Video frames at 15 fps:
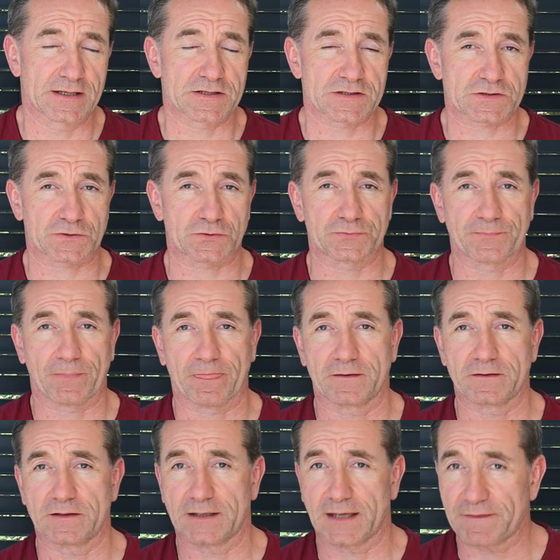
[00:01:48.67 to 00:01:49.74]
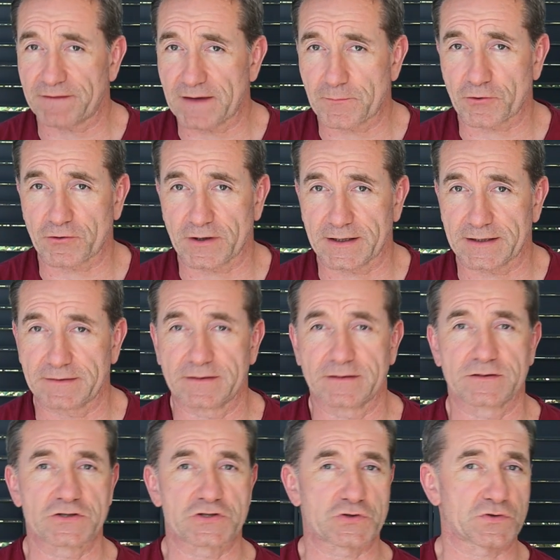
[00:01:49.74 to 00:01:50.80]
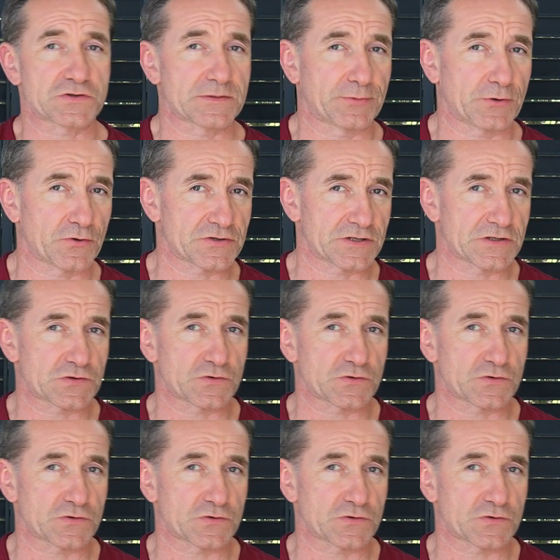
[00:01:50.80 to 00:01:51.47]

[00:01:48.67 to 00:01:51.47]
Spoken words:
So you get the MRI, shows a bulging,